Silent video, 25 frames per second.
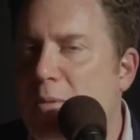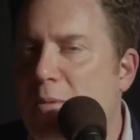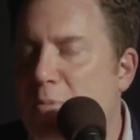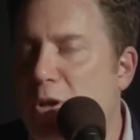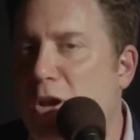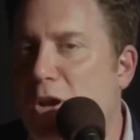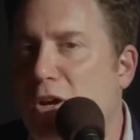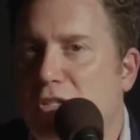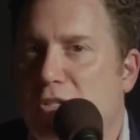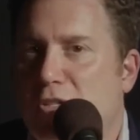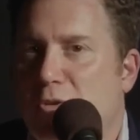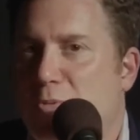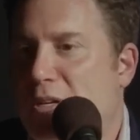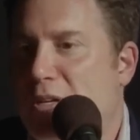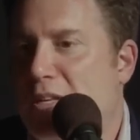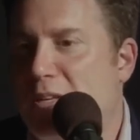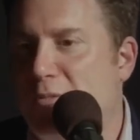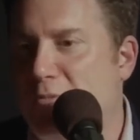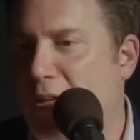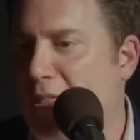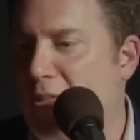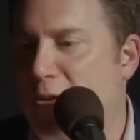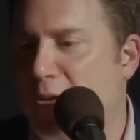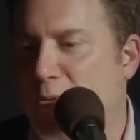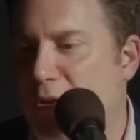But also, we
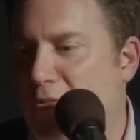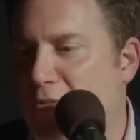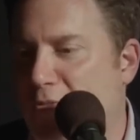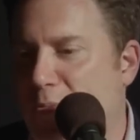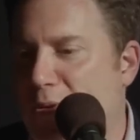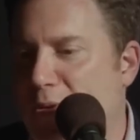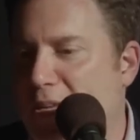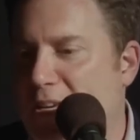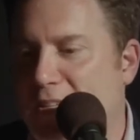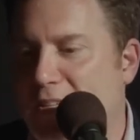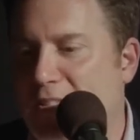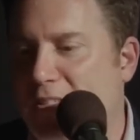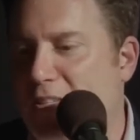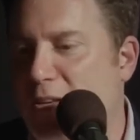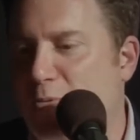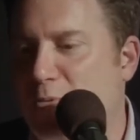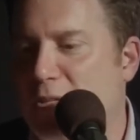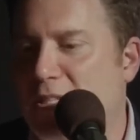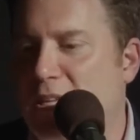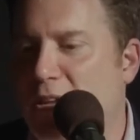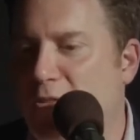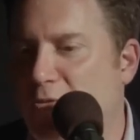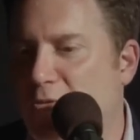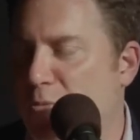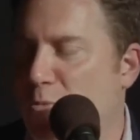did I think what everybody else did. We
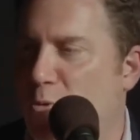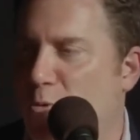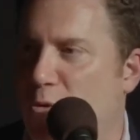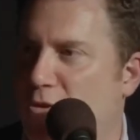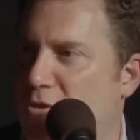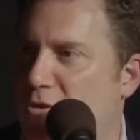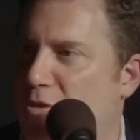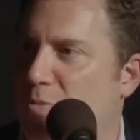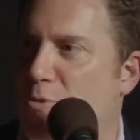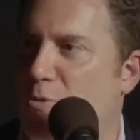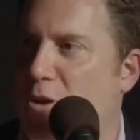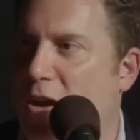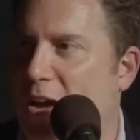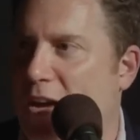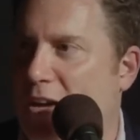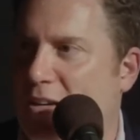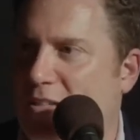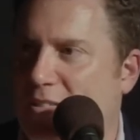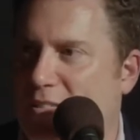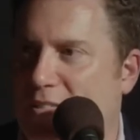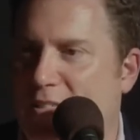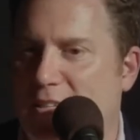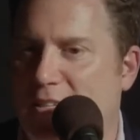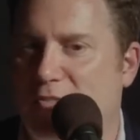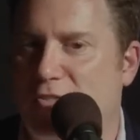sent a reporter to Prague
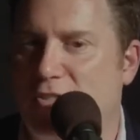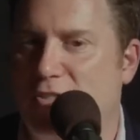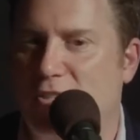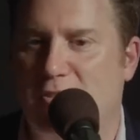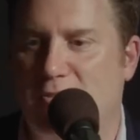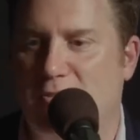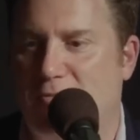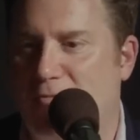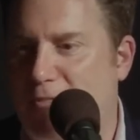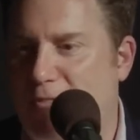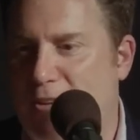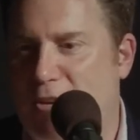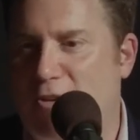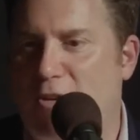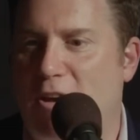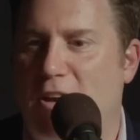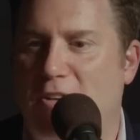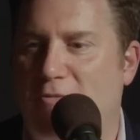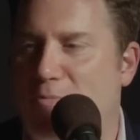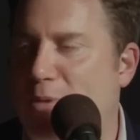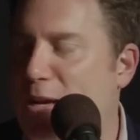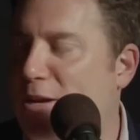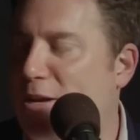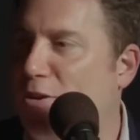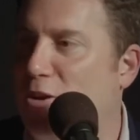to see if she could figure out
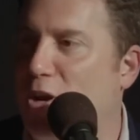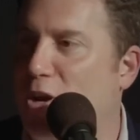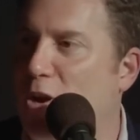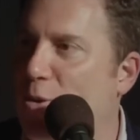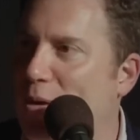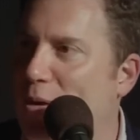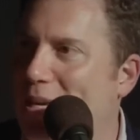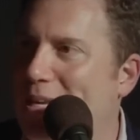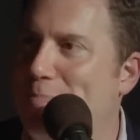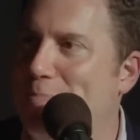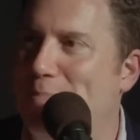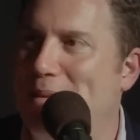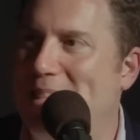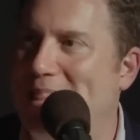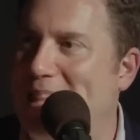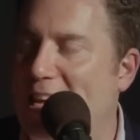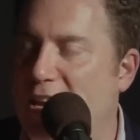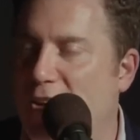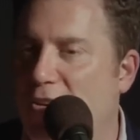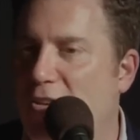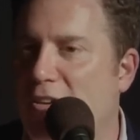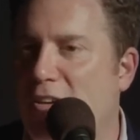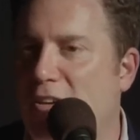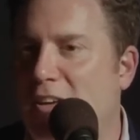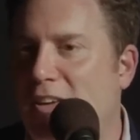if Michael Cohen had been
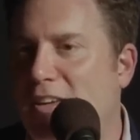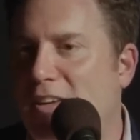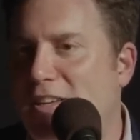there.